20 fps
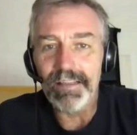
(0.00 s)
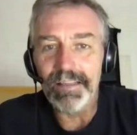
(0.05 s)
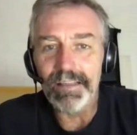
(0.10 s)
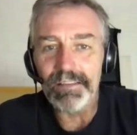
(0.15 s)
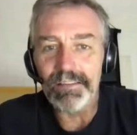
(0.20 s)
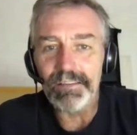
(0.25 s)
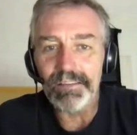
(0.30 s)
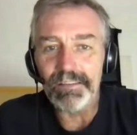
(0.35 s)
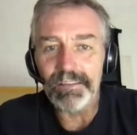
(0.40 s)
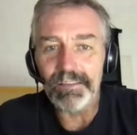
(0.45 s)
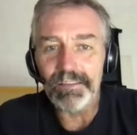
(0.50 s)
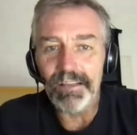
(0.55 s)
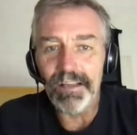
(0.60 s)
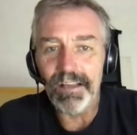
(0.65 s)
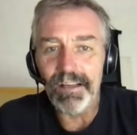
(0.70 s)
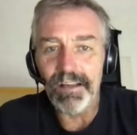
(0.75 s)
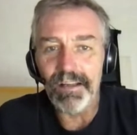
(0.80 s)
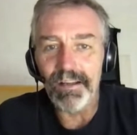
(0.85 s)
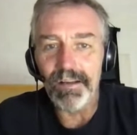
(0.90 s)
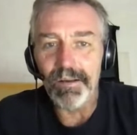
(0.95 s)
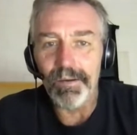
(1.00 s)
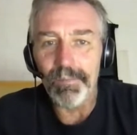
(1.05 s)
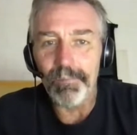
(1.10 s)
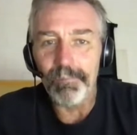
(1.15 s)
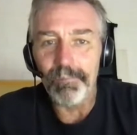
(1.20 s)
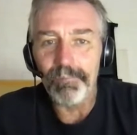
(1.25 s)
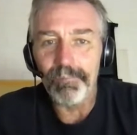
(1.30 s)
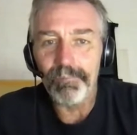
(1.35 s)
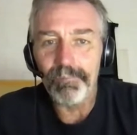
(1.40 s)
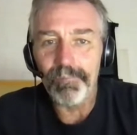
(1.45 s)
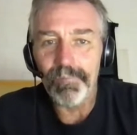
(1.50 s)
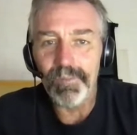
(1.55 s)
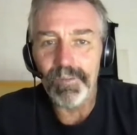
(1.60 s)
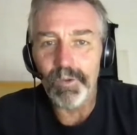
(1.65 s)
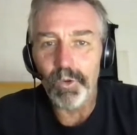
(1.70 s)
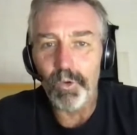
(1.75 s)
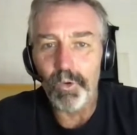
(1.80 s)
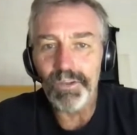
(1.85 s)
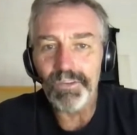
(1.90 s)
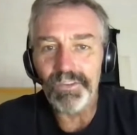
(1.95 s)
alien
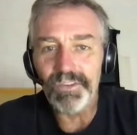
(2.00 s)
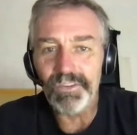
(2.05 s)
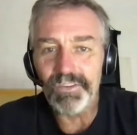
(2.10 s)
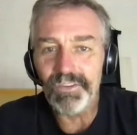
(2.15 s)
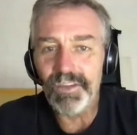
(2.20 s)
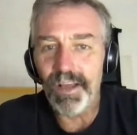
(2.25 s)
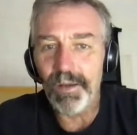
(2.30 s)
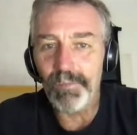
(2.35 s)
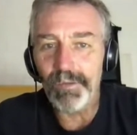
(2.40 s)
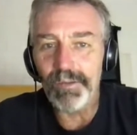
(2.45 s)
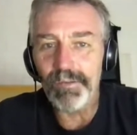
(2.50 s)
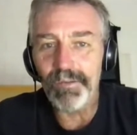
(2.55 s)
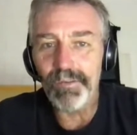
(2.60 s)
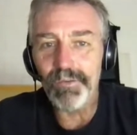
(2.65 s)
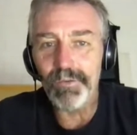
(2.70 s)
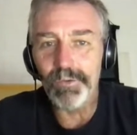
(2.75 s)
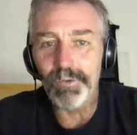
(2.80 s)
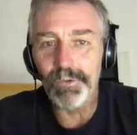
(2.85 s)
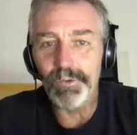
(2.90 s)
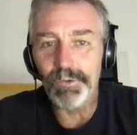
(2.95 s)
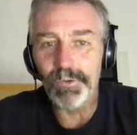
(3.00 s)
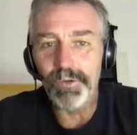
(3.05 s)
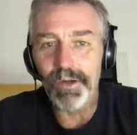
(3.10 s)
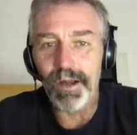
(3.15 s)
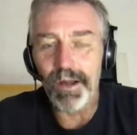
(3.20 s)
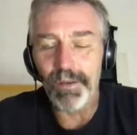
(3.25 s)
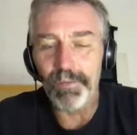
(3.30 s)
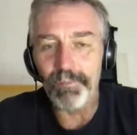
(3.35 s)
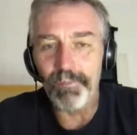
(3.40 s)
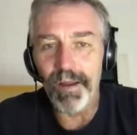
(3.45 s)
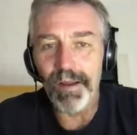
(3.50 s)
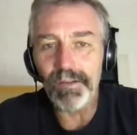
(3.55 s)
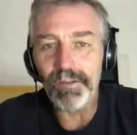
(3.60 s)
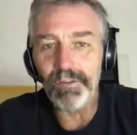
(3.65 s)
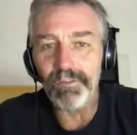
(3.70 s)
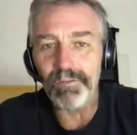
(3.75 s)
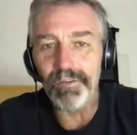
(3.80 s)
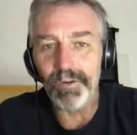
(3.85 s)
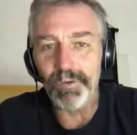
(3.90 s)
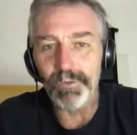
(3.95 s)
noises coming through on
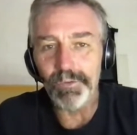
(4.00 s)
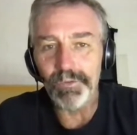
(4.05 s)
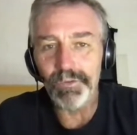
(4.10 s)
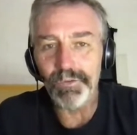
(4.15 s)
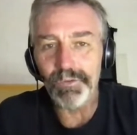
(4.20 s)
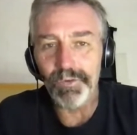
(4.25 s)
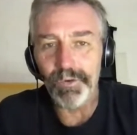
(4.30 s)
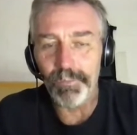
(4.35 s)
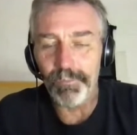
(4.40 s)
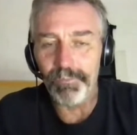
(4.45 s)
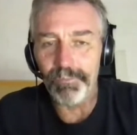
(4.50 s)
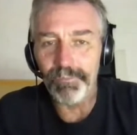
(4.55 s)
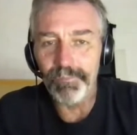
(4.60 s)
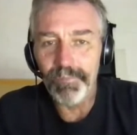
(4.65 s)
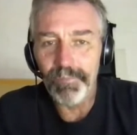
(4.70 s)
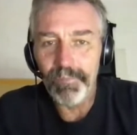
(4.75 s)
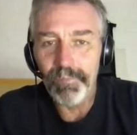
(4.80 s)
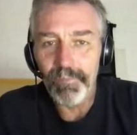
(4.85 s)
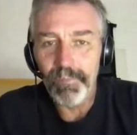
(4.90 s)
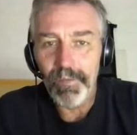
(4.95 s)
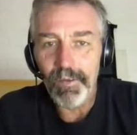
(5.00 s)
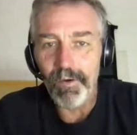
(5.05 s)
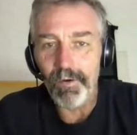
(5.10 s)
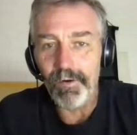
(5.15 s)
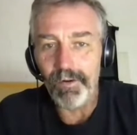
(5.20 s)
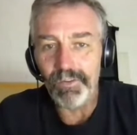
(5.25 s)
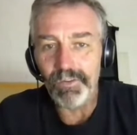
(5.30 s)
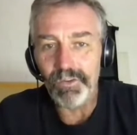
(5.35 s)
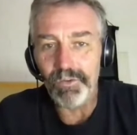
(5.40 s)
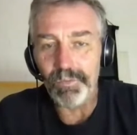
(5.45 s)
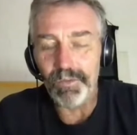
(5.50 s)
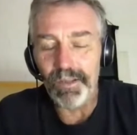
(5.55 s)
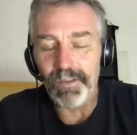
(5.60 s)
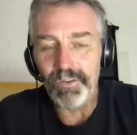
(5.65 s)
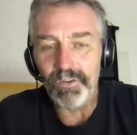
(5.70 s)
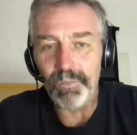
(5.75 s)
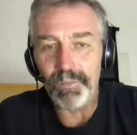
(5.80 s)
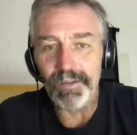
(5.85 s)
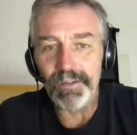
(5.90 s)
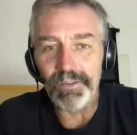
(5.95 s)
microphones from, or
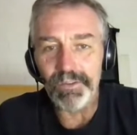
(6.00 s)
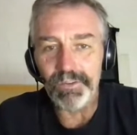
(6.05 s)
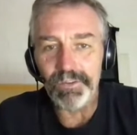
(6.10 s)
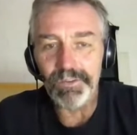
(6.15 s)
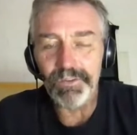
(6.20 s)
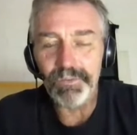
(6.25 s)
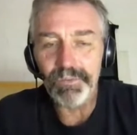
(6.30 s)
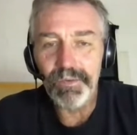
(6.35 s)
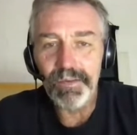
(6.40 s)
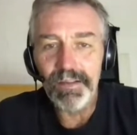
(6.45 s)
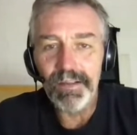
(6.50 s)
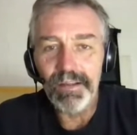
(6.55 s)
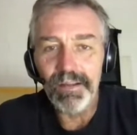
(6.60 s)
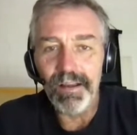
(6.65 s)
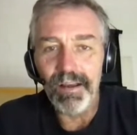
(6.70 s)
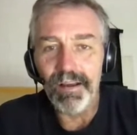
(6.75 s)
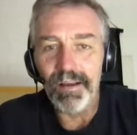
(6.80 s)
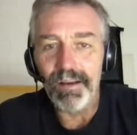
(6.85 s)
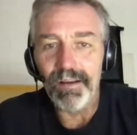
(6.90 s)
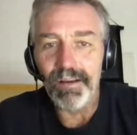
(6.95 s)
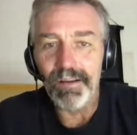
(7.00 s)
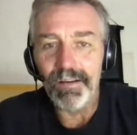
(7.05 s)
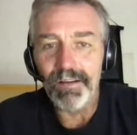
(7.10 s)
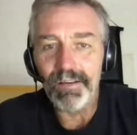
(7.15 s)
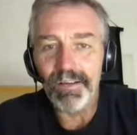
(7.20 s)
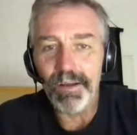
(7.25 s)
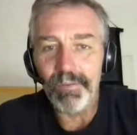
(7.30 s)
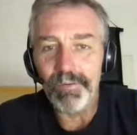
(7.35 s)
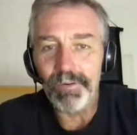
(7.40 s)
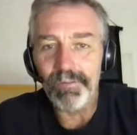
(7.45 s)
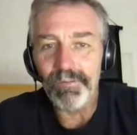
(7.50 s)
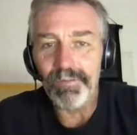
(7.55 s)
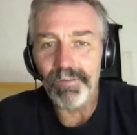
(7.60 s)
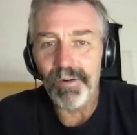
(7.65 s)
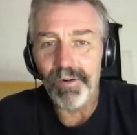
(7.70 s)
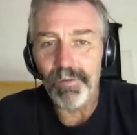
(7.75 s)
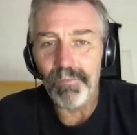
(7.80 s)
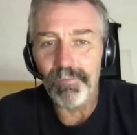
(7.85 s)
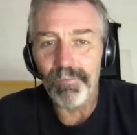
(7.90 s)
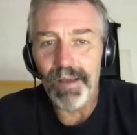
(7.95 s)
excuse me, on speakers
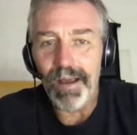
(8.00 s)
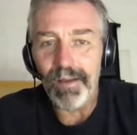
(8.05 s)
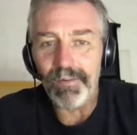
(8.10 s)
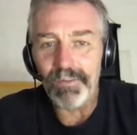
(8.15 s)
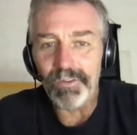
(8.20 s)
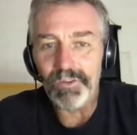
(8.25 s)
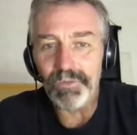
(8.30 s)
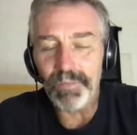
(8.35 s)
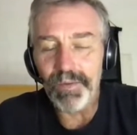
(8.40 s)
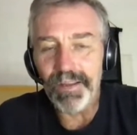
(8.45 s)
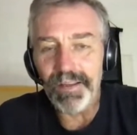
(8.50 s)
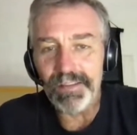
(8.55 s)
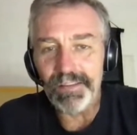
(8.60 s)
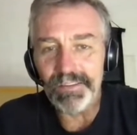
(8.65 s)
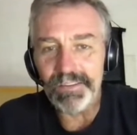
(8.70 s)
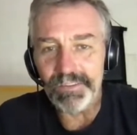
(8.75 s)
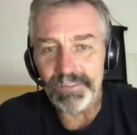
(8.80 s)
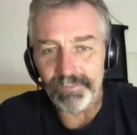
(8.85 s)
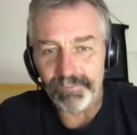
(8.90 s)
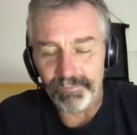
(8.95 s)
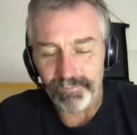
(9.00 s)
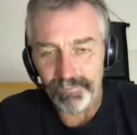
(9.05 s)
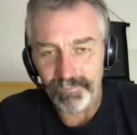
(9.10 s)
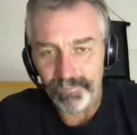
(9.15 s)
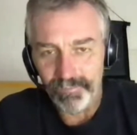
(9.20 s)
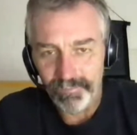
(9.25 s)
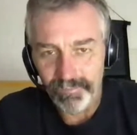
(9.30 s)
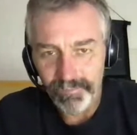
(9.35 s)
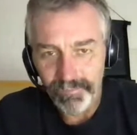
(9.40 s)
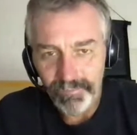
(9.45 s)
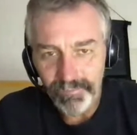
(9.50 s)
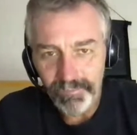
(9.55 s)
coming from outer space.